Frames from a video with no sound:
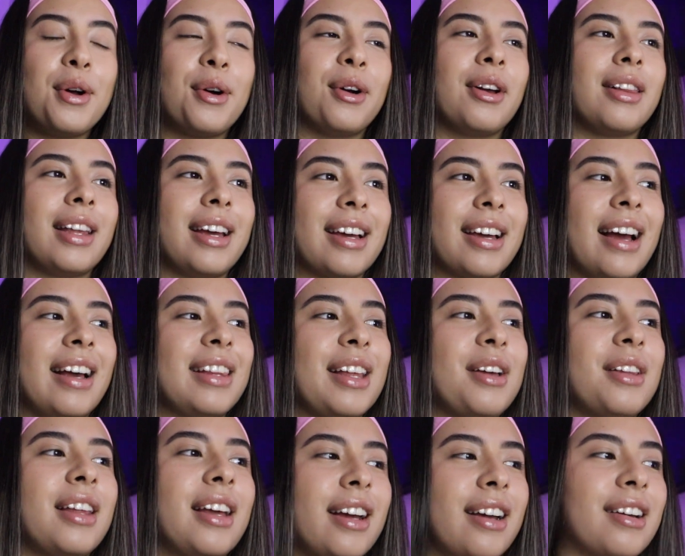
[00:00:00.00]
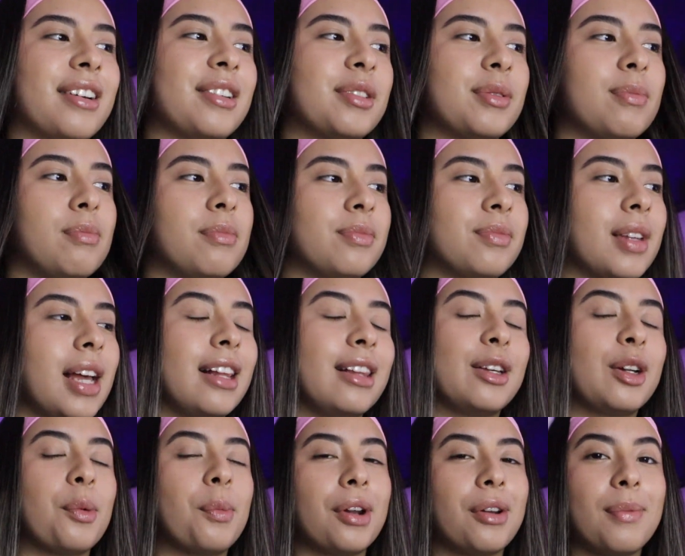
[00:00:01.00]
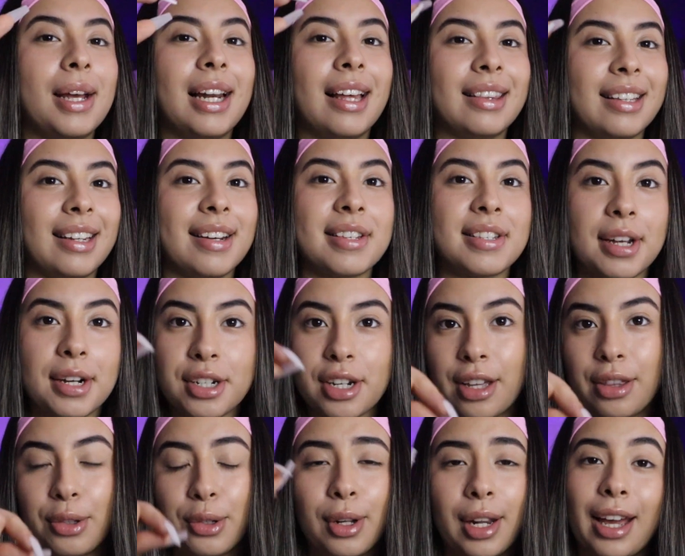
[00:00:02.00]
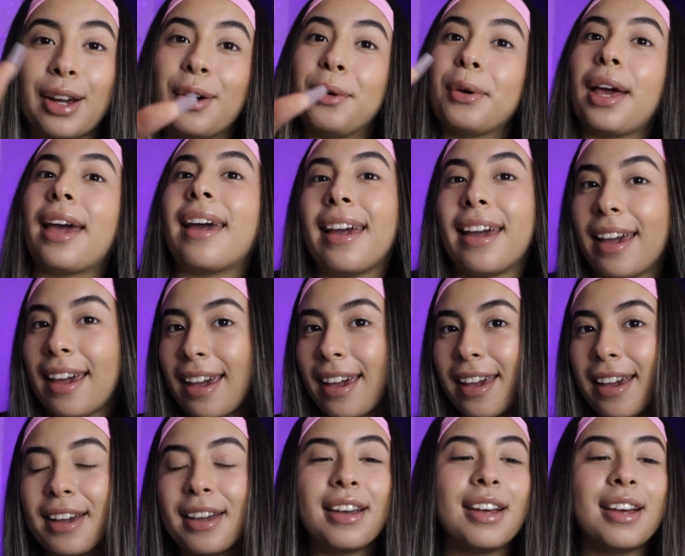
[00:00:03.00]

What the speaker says: or like I let like a little bit of my Latina side shine through, like, okay.